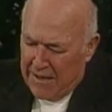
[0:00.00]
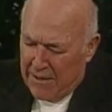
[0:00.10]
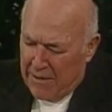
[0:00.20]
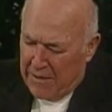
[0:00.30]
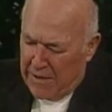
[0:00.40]

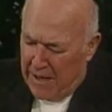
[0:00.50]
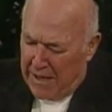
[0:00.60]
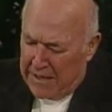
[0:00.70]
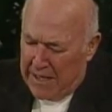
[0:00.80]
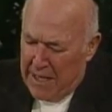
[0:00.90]
Oh
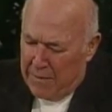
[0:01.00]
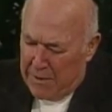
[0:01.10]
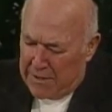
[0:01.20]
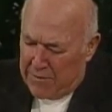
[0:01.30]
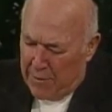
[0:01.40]
God, keep
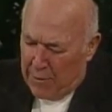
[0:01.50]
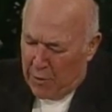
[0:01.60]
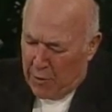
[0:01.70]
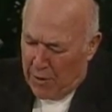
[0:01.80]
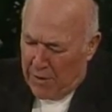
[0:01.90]
us from the
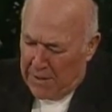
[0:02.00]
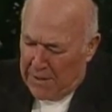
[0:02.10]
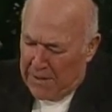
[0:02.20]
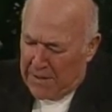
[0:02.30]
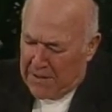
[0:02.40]
world
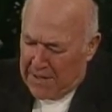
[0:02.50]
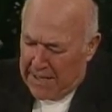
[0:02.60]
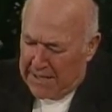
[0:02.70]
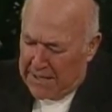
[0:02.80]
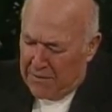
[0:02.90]
and the
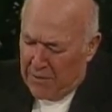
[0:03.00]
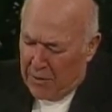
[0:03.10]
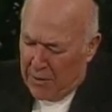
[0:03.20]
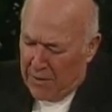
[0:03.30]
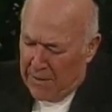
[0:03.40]
things of the
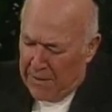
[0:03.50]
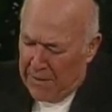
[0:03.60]
world.